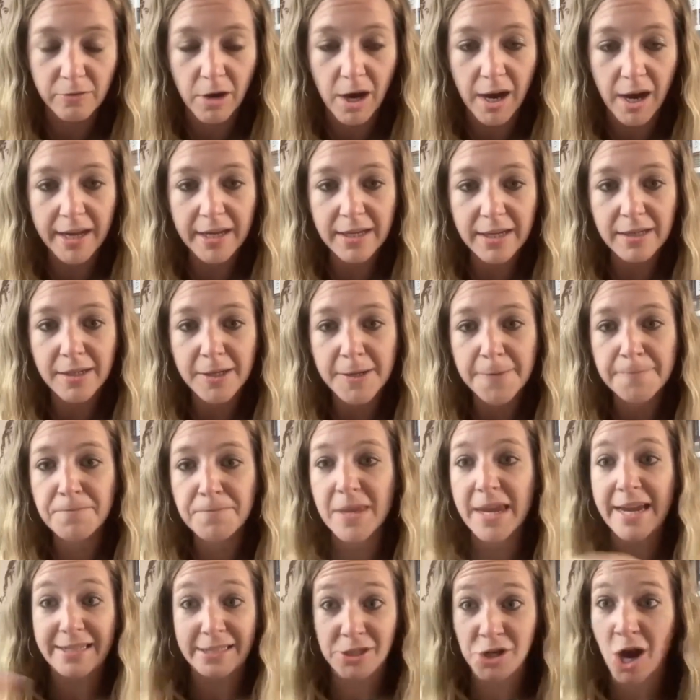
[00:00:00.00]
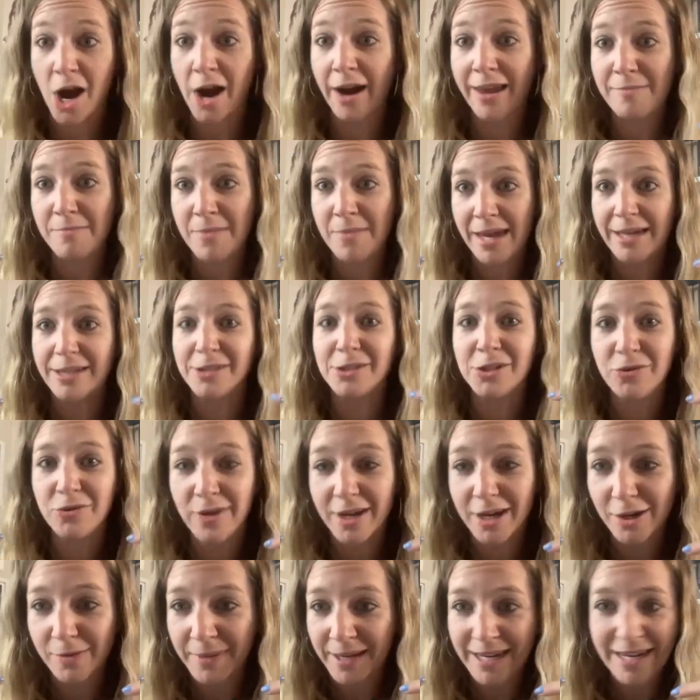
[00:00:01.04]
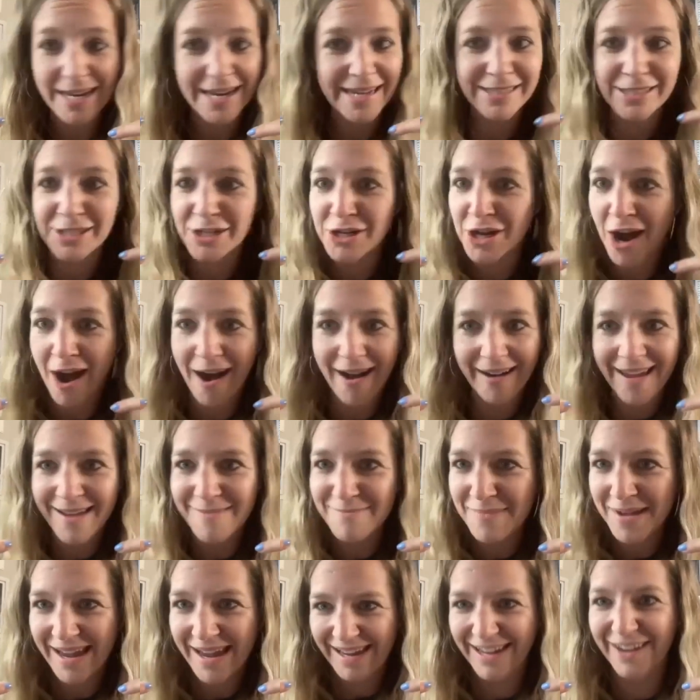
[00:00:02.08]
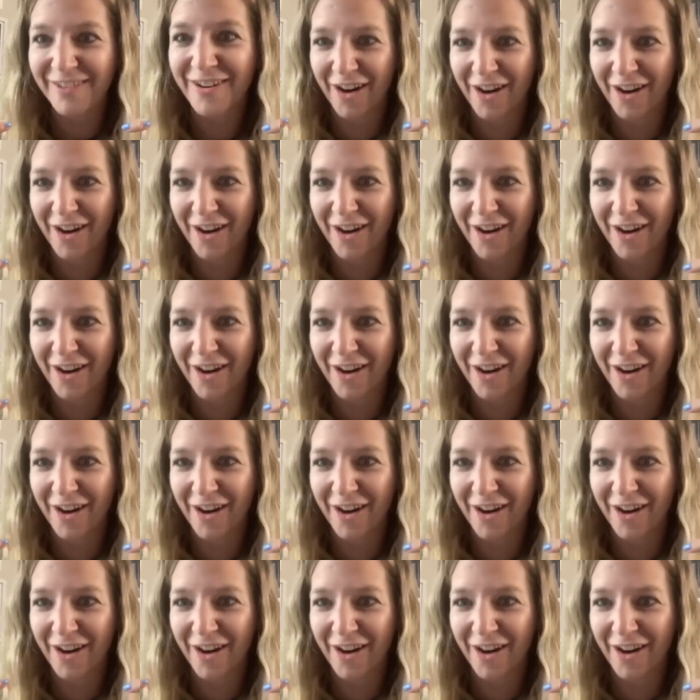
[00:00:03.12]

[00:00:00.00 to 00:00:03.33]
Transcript: right? It's not at me. Do you hear me? It's not at me,